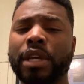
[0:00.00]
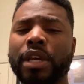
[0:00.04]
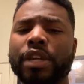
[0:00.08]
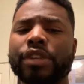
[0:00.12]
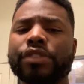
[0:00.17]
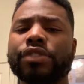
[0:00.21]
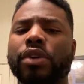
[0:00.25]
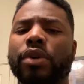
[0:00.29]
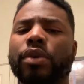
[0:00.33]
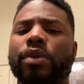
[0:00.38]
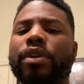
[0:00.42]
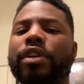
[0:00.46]

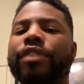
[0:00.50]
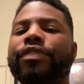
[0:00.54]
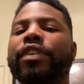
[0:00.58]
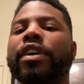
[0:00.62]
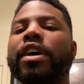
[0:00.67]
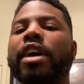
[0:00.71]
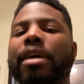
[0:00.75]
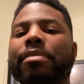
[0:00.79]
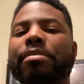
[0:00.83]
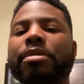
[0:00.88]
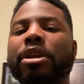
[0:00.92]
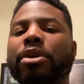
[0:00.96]
So if a
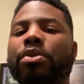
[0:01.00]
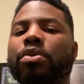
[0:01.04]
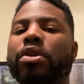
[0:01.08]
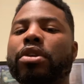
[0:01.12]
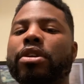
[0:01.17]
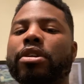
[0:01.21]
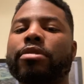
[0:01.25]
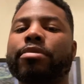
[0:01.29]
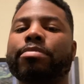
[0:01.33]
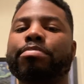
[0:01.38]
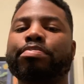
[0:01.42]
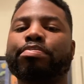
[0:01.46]
company were
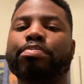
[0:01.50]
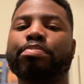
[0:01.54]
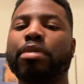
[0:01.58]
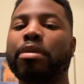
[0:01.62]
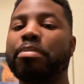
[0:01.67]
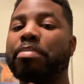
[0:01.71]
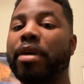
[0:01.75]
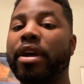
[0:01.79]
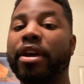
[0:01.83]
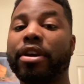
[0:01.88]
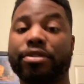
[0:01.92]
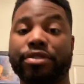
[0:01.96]
to
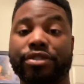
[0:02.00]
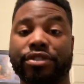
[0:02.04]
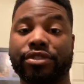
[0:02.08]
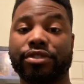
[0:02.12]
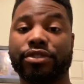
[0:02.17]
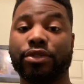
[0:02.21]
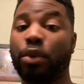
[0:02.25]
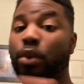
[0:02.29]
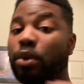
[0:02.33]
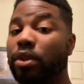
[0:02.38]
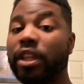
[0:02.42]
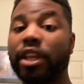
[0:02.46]
prepare
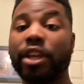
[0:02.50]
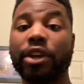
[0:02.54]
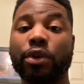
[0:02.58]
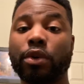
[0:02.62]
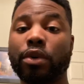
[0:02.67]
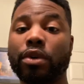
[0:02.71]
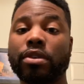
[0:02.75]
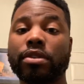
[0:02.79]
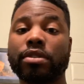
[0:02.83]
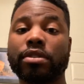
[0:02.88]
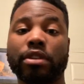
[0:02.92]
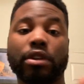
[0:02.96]
solely
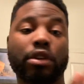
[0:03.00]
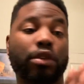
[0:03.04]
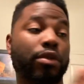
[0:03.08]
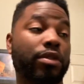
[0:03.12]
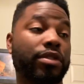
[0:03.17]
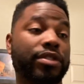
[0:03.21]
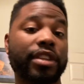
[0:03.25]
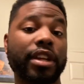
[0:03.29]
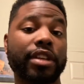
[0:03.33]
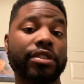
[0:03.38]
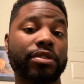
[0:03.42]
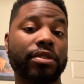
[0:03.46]

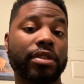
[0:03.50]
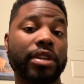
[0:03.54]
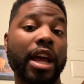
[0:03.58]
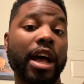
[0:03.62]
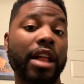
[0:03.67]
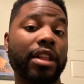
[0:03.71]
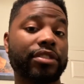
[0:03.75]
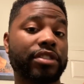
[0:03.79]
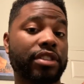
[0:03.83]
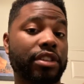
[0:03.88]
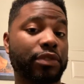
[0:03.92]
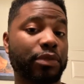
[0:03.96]
horizontal
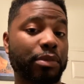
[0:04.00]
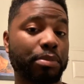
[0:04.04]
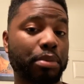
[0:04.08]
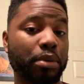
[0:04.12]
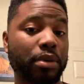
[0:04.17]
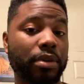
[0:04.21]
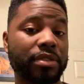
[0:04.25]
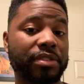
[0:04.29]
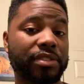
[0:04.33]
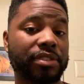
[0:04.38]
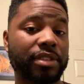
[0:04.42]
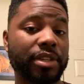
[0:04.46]
analysis
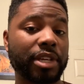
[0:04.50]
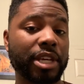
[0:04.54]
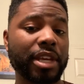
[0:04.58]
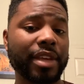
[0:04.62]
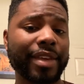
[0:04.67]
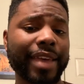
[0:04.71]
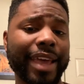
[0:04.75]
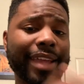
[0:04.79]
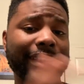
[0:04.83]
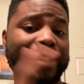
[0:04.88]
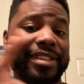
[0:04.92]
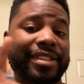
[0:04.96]
reports
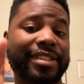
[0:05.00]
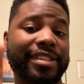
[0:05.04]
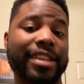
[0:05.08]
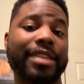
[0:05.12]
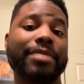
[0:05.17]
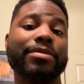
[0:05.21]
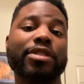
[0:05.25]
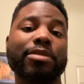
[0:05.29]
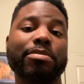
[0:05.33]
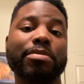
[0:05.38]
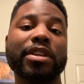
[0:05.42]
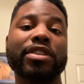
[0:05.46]
and
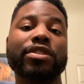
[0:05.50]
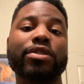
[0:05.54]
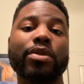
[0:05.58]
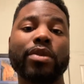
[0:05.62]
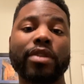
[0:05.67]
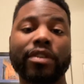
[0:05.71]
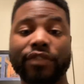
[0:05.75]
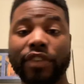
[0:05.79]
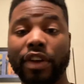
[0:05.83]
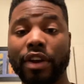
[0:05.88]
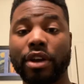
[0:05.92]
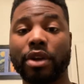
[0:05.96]
seem to be
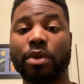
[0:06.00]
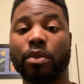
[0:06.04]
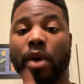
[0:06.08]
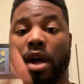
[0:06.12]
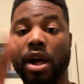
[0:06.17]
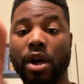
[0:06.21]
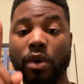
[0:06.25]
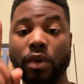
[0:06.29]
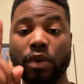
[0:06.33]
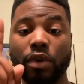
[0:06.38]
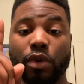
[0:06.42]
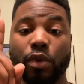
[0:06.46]
doing very
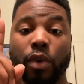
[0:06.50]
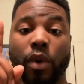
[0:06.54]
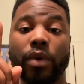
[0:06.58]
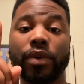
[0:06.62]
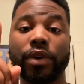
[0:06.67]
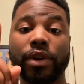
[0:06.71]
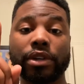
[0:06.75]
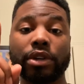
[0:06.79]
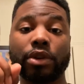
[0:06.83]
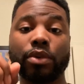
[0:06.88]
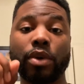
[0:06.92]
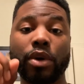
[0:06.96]
well, quote
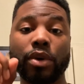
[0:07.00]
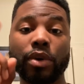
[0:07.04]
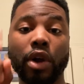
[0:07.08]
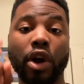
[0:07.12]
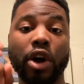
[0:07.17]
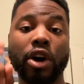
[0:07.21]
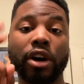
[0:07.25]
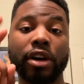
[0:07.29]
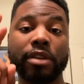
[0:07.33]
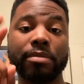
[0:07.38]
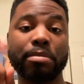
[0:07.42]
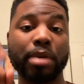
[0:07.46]
unquote,
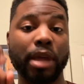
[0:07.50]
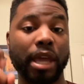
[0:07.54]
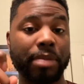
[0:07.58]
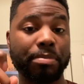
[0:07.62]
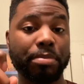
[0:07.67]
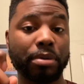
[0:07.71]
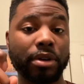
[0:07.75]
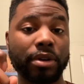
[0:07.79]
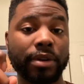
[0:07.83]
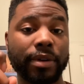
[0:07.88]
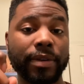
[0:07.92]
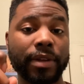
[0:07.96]
on
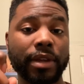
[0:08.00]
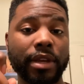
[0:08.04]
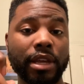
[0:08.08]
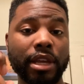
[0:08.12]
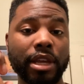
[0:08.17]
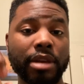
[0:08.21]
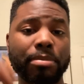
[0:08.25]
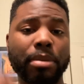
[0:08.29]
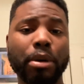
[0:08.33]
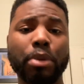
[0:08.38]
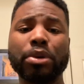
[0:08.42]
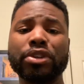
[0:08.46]
paper,
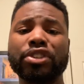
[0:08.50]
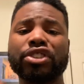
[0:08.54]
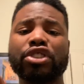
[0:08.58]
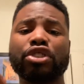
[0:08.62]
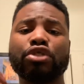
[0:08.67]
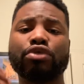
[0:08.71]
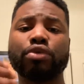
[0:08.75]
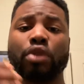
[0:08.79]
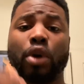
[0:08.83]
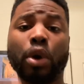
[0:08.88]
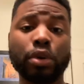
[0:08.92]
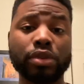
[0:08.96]
but was
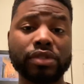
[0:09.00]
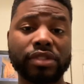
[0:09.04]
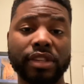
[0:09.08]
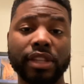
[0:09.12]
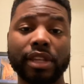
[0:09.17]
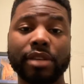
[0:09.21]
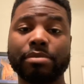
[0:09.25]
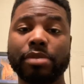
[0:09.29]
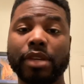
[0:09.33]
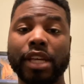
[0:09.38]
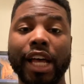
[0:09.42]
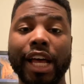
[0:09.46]

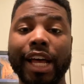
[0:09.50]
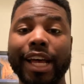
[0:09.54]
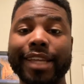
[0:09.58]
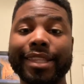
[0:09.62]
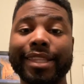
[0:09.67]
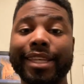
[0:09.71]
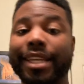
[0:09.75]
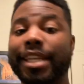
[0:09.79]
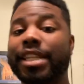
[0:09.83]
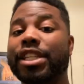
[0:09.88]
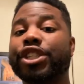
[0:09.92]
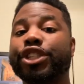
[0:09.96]
grossly behind
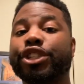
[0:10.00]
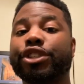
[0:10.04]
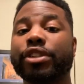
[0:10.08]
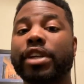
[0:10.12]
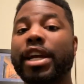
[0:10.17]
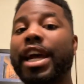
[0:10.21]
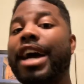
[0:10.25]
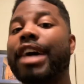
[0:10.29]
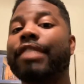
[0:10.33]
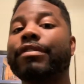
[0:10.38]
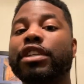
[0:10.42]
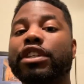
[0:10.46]
the industry
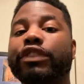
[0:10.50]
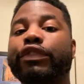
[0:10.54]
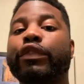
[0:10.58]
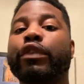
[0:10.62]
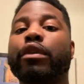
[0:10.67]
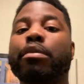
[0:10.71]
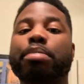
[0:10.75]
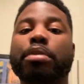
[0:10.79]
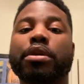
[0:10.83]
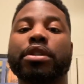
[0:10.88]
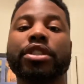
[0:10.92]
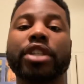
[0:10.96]
average
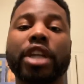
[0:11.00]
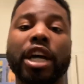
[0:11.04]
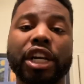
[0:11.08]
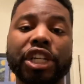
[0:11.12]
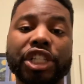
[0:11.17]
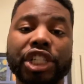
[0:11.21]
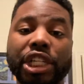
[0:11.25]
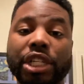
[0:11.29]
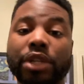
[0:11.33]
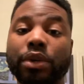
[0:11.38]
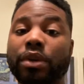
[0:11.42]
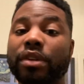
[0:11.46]
for
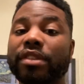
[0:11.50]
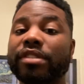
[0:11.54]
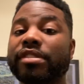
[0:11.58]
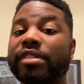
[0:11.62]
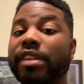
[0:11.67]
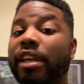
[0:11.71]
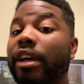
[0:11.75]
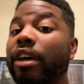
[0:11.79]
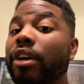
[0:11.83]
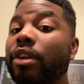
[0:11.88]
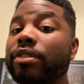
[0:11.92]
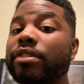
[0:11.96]
production or
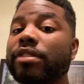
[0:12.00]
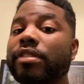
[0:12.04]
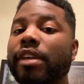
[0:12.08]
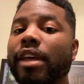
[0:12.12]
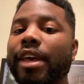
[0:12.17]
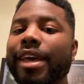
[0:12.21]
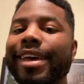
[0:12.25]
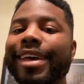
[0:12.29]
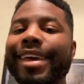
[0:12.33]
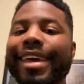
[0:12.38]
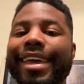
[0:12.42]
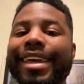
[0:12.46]
sales,
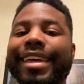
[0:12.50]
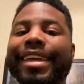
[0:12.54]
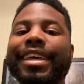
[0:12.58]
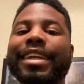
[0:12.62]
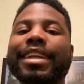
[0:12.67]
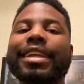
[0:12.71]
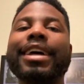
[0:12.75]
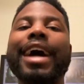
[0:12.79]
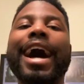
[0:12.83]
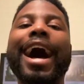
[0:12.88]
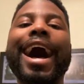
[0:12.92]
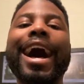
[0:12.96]
it
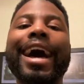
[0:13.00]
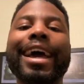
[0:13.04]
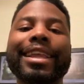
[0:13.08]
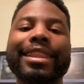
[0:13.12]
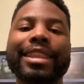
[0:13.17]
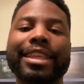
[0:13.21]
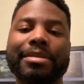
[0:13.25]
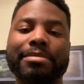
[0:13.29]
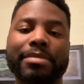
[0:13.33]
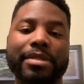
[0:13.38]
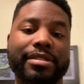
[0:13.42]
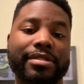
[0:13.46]
can
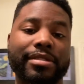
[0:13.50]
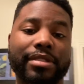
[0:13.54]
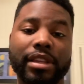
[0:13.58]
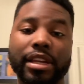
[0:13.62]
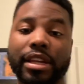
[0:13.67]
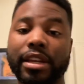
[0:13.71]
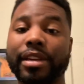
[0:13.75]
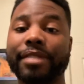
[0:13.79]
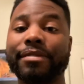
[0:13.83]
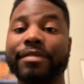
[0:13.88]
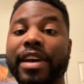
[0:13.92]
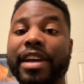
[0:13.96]
highly
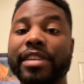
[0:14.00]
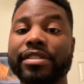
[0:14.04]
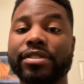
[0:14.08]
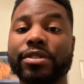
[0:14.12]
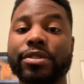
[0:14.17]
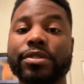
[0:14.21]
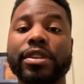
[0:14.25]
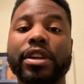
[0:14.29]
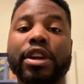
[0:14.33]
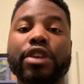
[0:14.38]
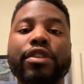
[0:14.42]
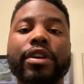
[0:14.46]
mislead
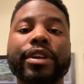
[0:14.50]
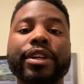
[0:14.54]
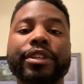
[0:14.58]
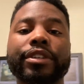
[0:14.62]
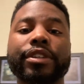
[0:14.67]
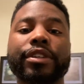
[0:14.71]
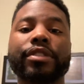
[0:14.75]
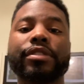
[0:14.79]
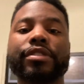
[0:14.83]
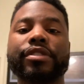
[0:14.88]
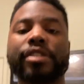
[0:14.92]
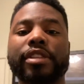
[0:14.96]
investors and
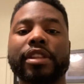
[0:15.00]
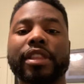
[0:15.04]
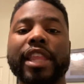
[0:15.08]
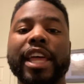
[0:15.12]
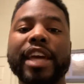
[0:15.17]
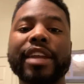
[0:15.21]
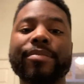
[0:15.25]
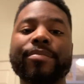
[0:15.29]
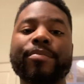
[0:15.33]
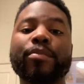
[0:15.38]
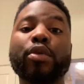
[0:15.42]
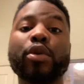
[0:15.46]
creditors to
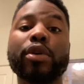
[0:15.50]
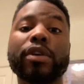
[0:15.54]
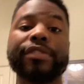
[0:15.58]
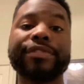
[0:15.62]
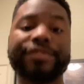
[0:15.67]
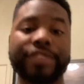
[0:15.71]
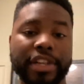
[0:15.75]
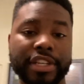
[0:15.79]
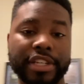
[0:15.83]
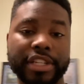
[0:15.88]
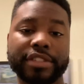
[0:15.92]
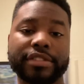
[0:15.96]
lend more
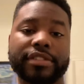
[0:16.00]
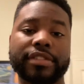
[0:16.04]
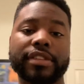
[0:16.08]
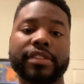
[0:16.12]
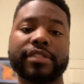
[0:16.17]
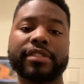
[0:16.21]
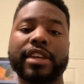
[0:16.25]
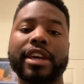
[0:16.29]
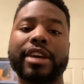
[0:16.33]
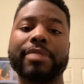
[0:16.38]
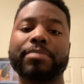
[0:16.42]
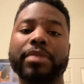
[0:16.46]
funding to
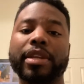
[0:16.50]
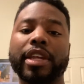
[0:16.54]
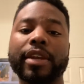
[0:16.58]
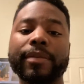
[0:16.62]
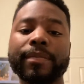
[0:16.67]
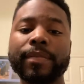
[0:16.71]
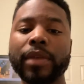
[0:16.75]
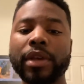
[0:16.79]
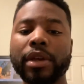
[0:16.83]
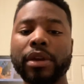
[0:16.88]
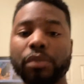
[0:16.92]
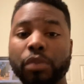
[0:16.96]
this company,
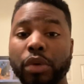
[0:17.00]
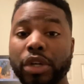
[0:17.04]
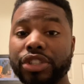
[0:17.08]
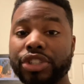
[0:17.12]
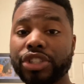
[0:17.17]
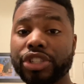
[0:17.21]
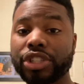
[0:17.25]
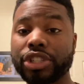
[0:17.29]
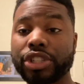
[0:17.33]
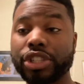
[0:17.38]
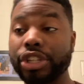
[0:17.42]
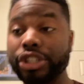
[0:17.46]

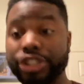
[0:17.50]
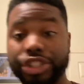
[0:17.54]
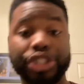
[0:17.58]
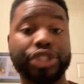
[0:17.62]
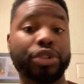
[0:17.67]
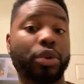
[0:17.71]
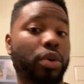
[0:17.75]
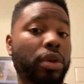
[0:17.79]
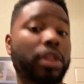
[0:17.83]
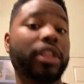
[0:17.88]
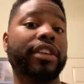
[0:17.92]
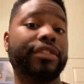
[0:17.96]
which could
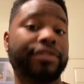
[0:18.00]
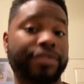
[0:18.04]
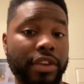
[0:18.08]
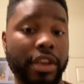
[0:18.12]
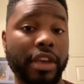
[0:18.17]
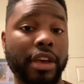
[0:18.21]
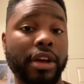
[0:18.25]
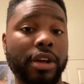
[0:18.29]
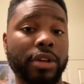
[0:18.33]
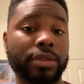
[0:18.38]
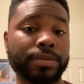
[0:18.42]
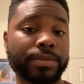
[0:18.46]
surely
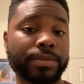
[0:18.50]
fail.